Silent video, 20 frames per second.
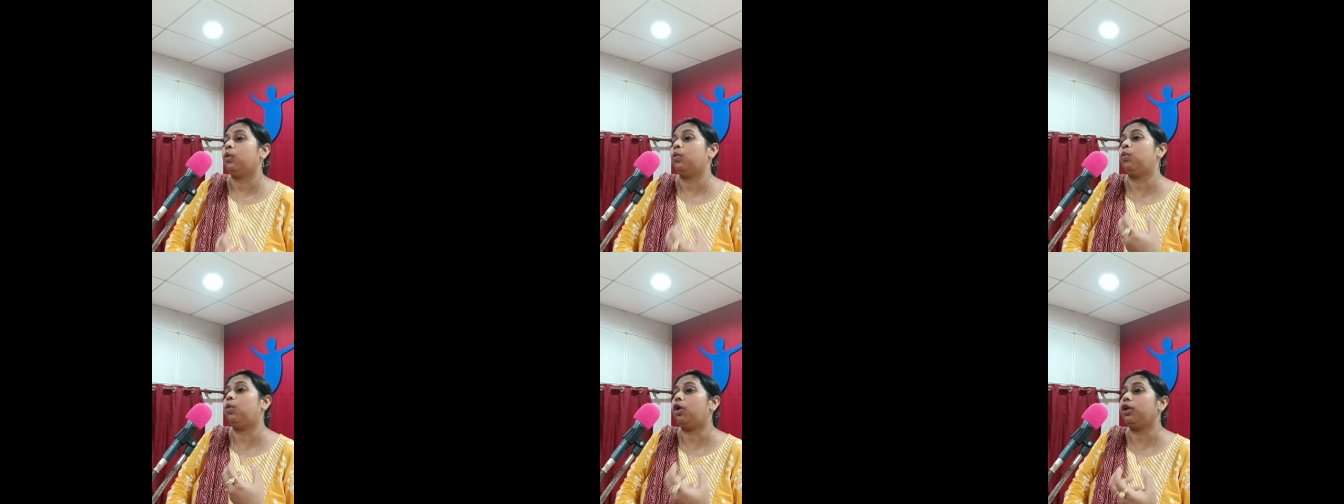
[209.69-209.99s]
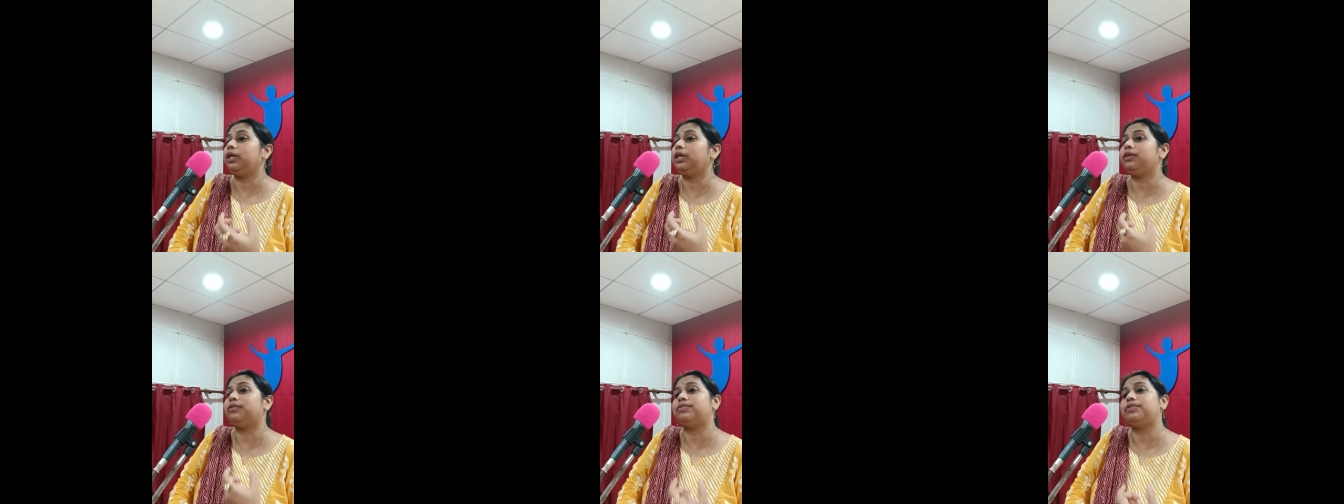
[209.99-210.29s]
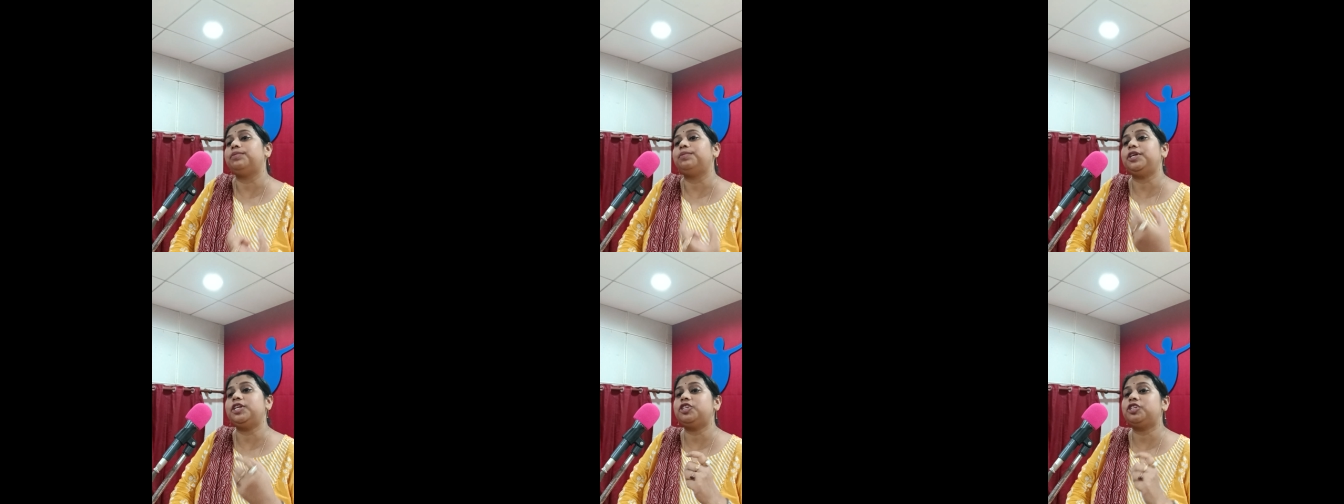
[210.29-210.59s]
what
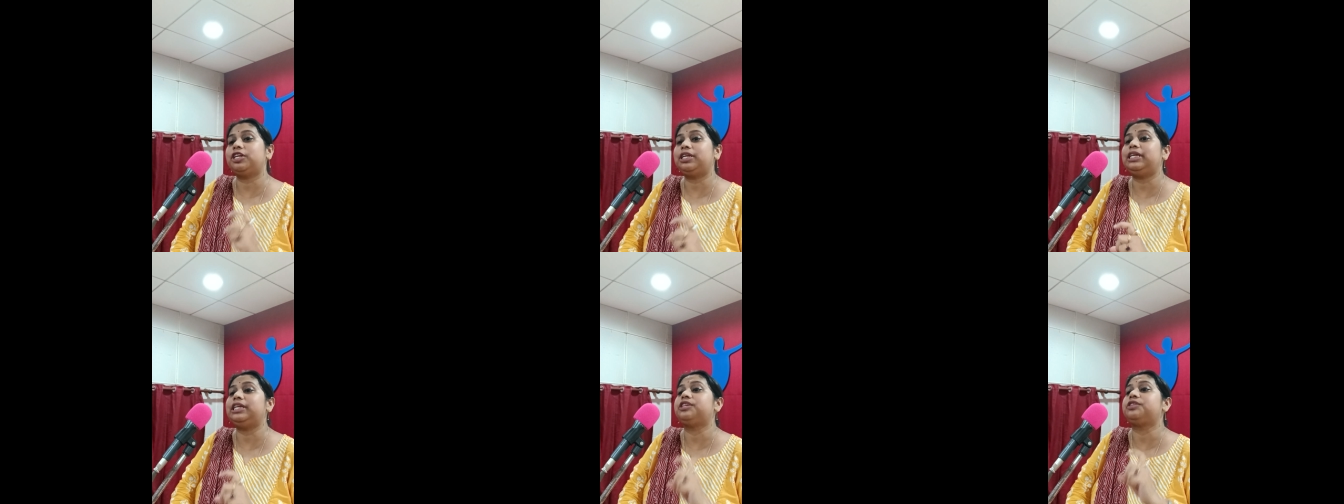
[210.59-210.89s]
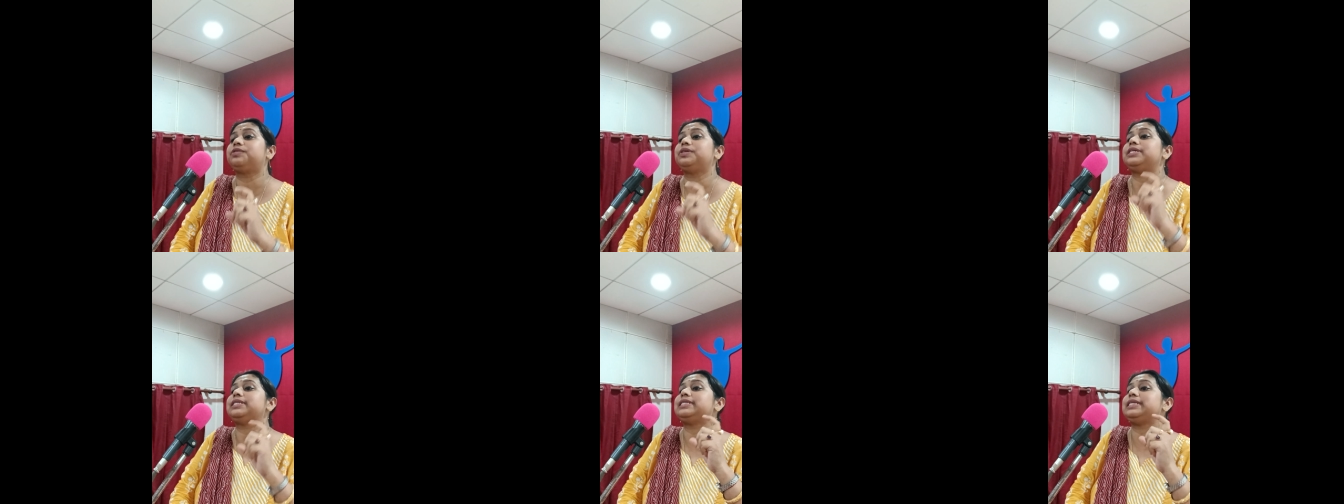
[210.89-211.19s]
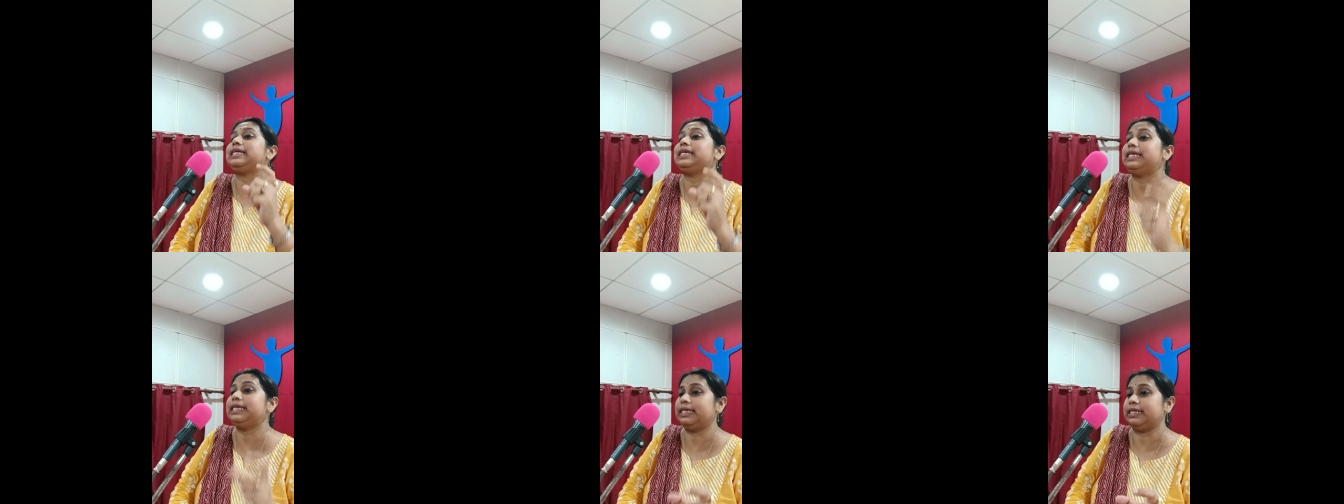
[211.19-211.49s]
information
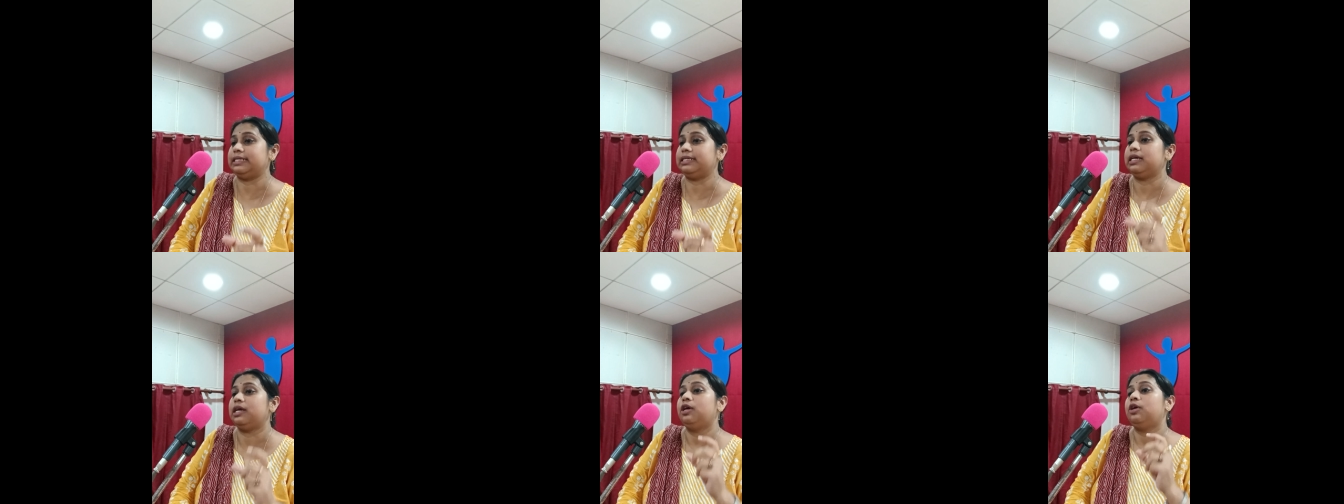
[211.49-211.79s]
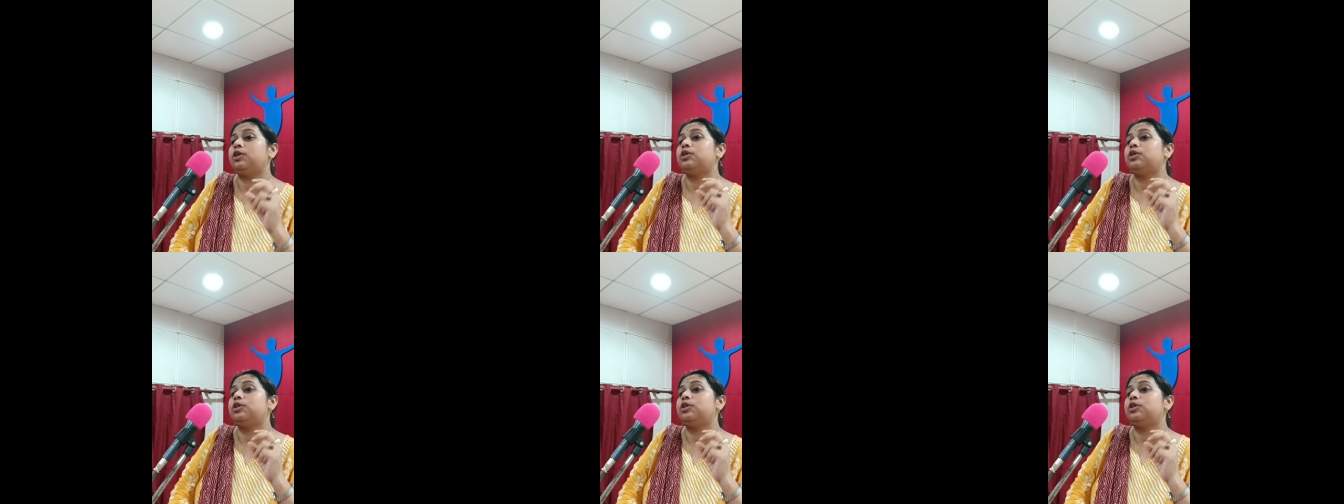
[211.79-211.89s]
literacy is.